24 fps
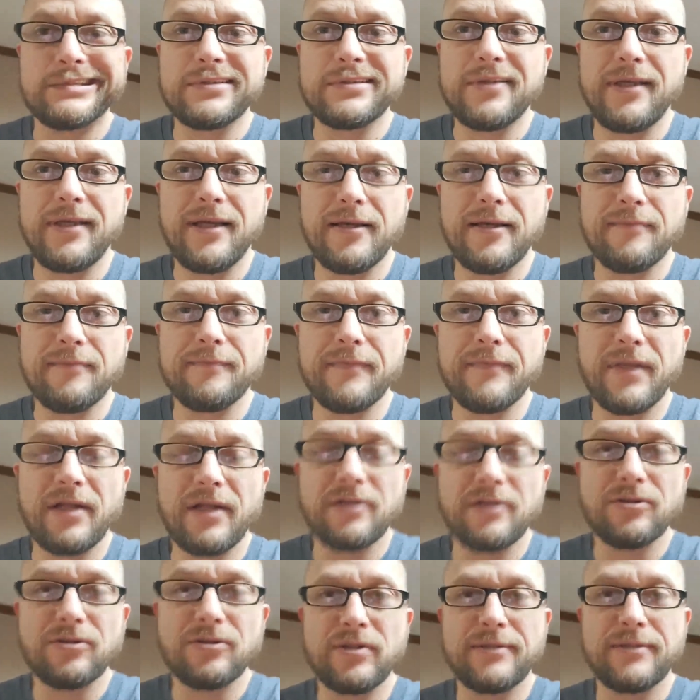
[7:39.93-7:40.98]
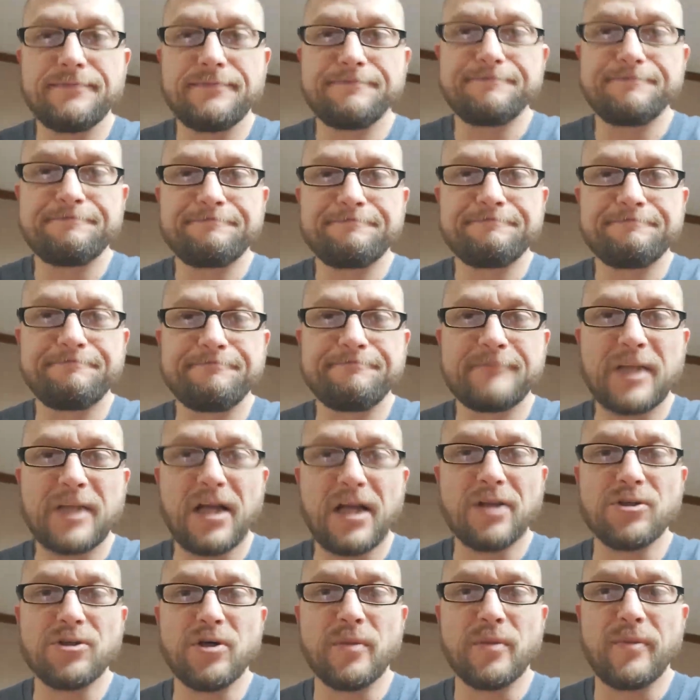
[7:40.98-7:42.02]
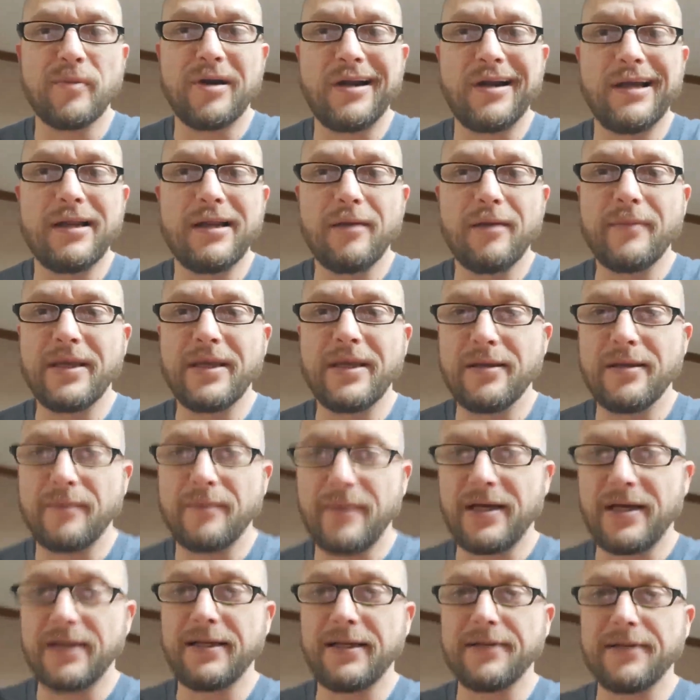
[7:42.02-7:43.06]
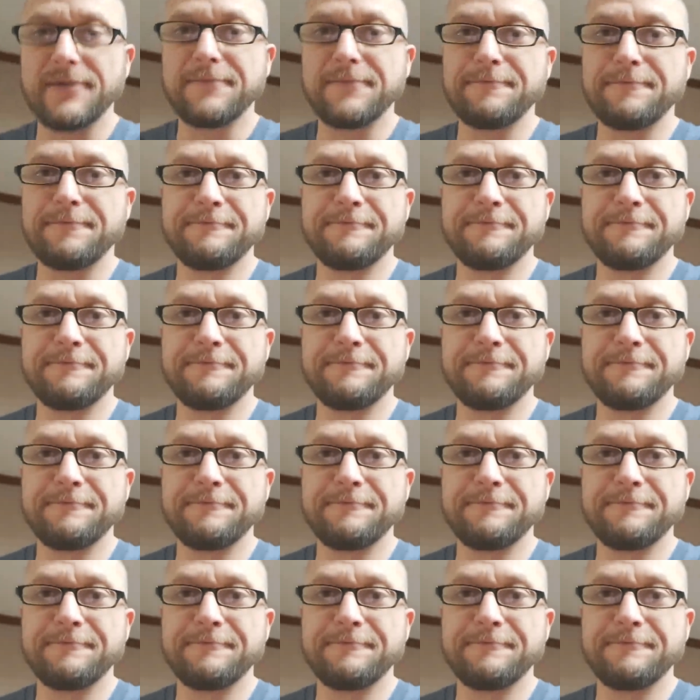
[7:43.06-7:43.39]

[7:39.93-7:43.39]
Yeah, I'll do it. I'll do it, Brian. I'll make you a mod here.